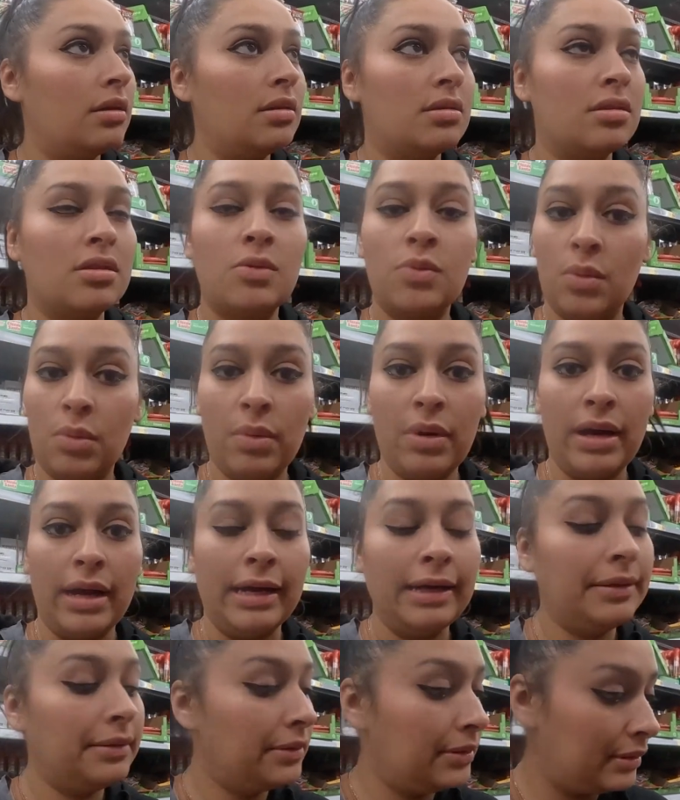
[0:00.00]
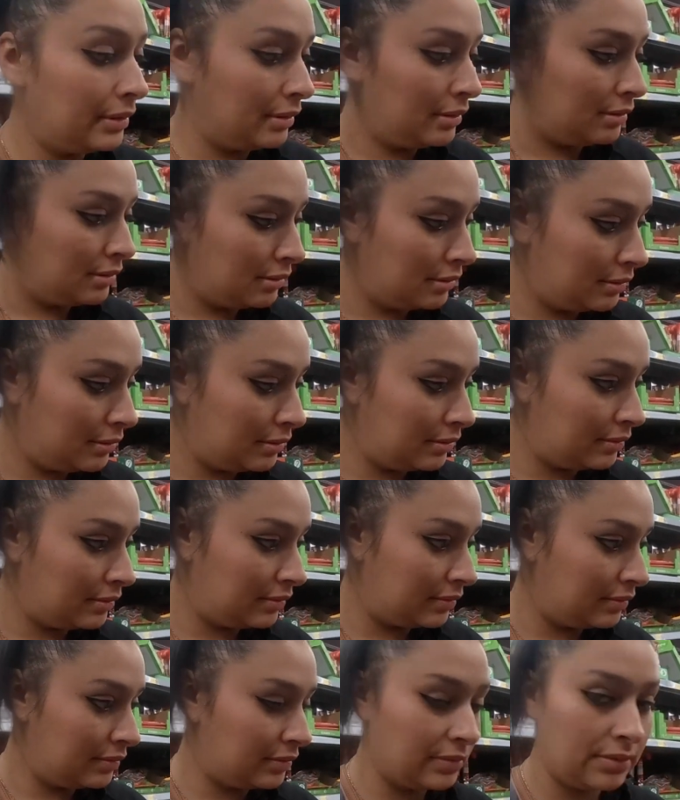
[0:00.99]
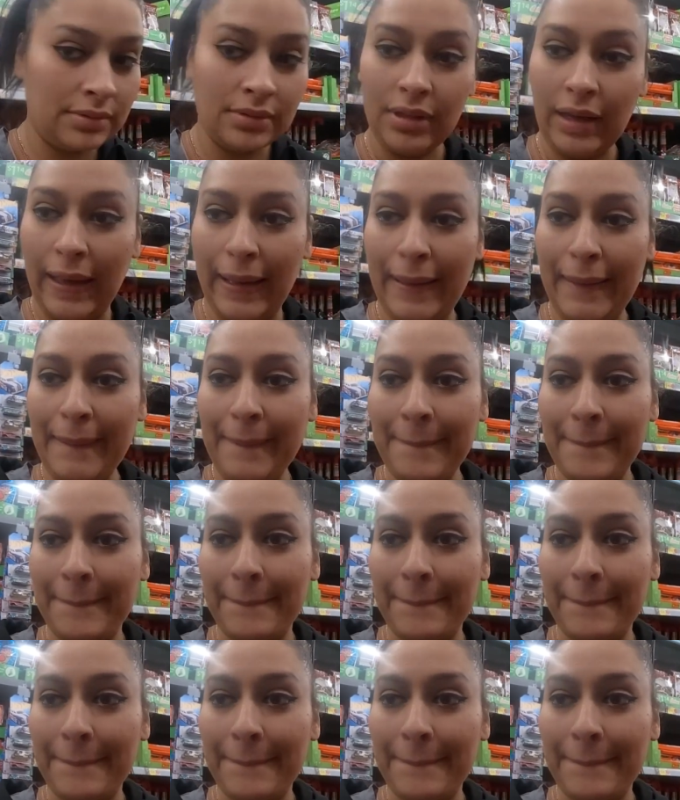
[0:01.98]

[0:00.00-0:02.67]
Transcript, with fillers: this is where we're at. Huh?